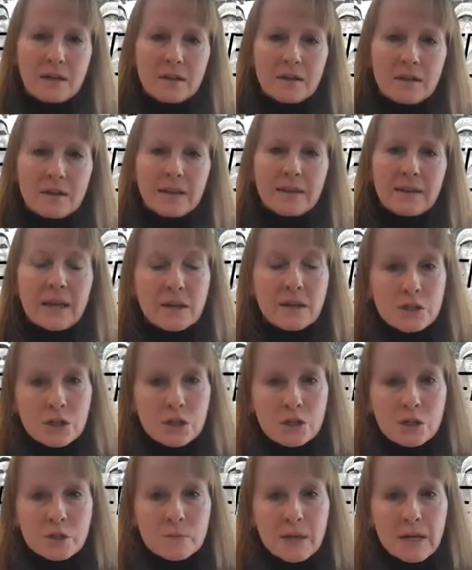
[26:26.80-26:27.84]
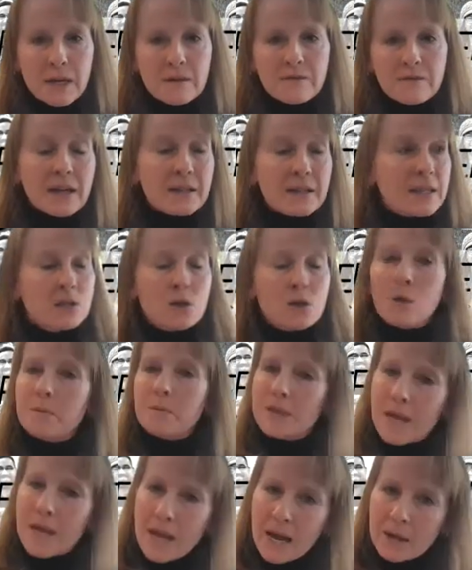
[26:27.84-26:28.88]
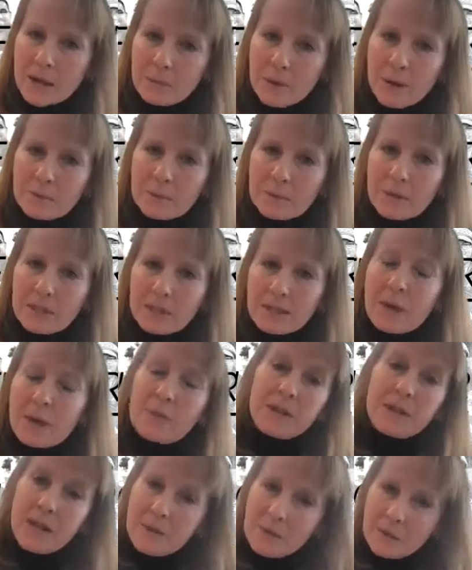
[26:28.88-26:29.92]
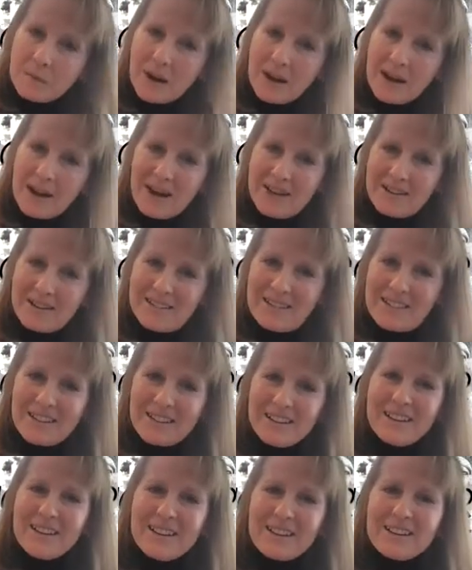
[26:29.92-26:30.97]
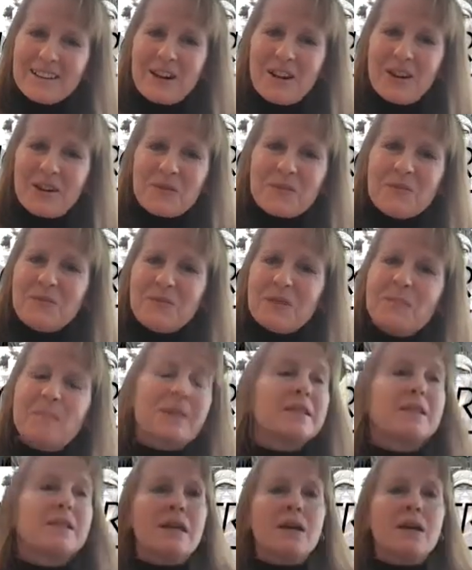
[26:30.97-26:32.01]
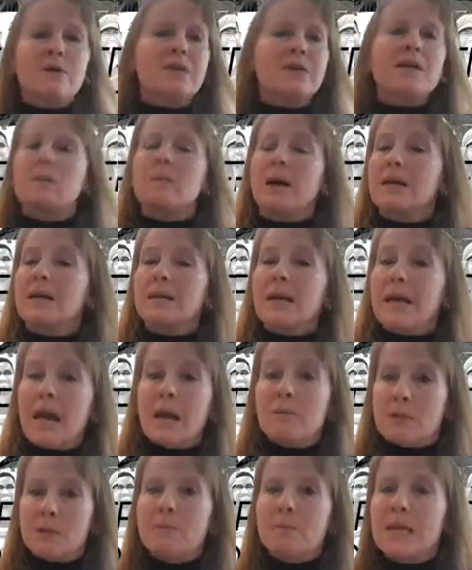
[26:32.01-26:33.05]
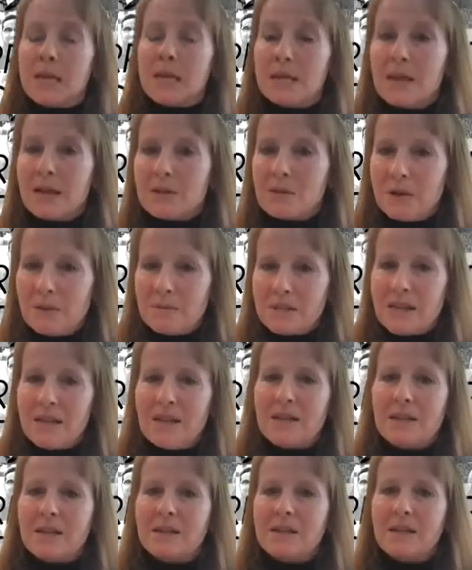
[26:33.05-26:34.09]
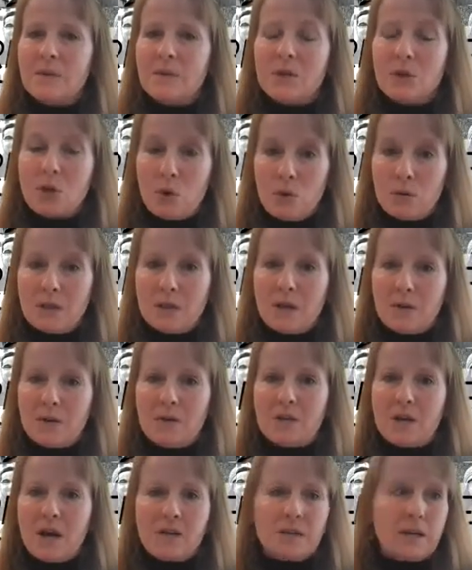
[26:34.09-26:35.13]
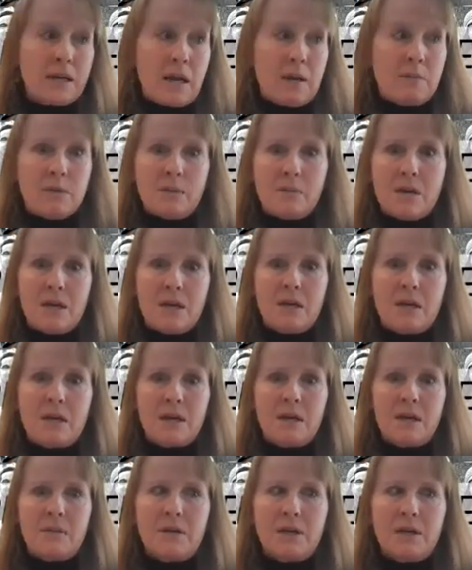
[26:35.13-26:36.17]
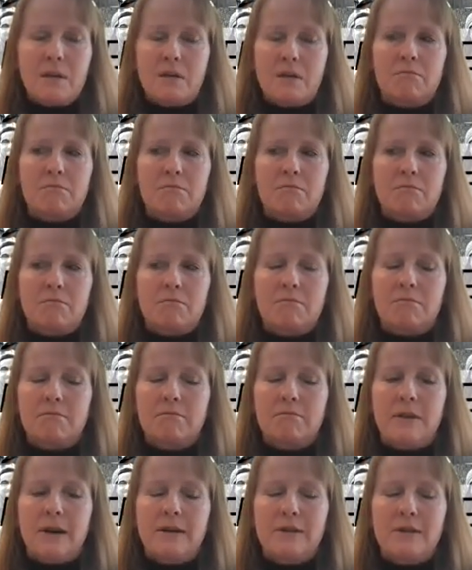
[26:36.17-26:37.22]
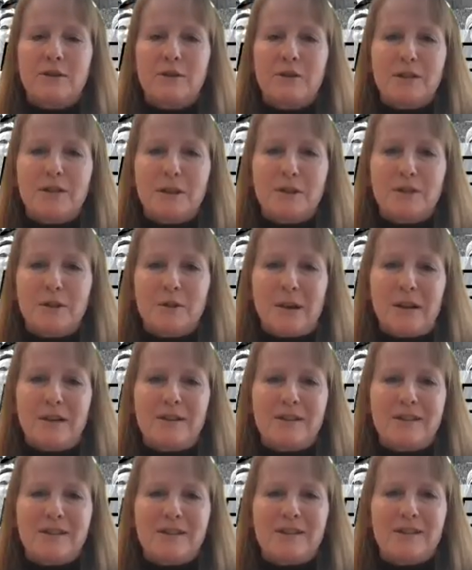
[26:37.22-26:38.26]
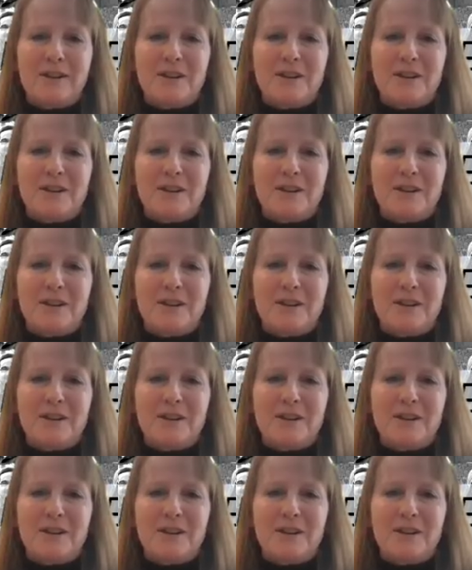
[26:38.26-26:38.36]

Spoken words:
Like, they understood me. In fact, they told me they had a problem like that when they were my age, you know, but they don't think about it. They came to me. That's what I'm saying, is they were told to go to the doctor. They came to me, and I'm thinking, why didn't you go talk to your parents, you know?